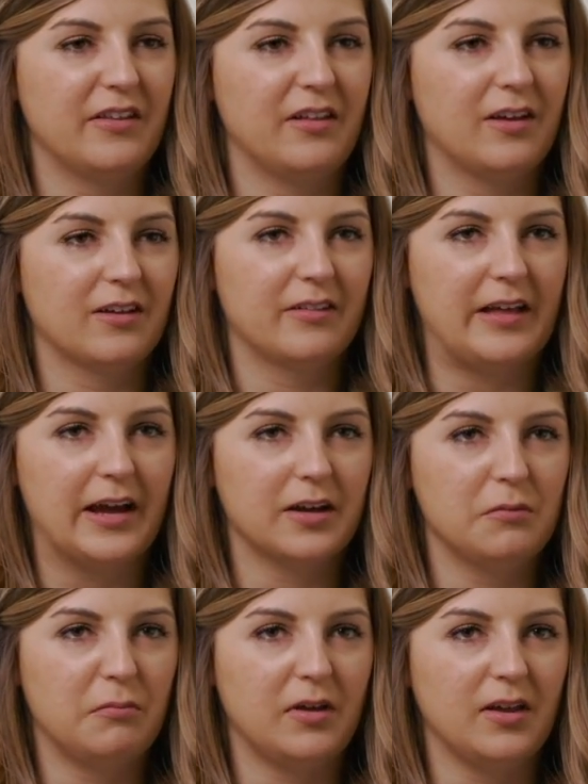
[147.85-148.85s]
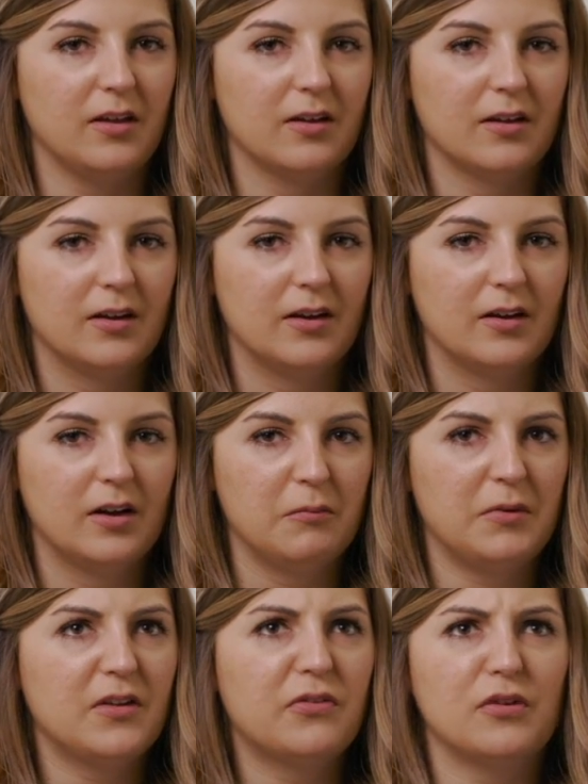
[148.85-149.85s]
I think that can be,
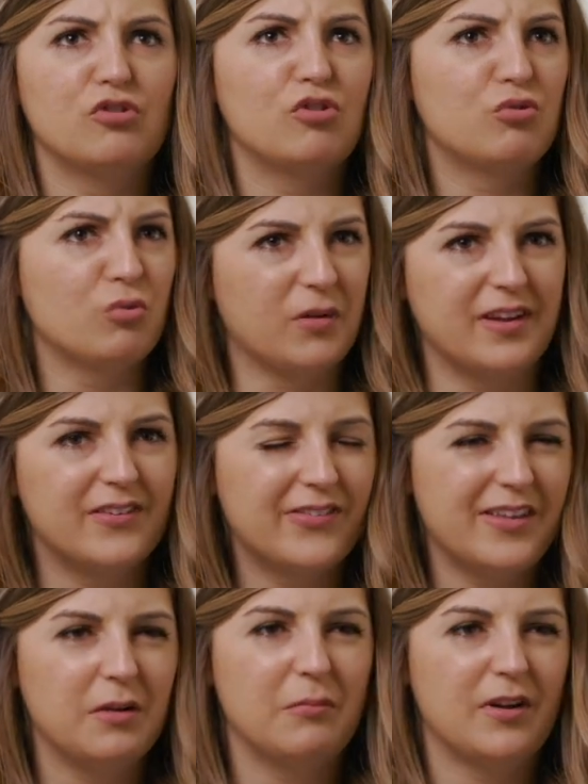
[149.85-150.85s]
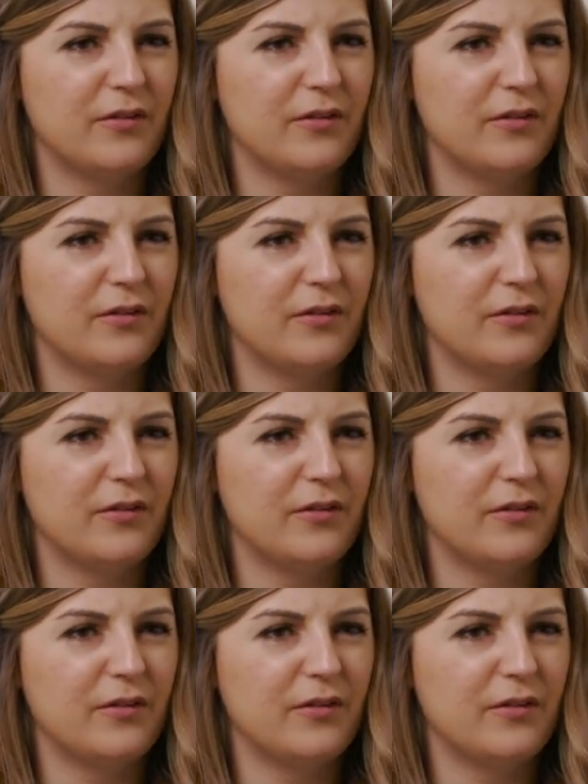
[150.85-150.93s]
I mean, it's such a joyous thing,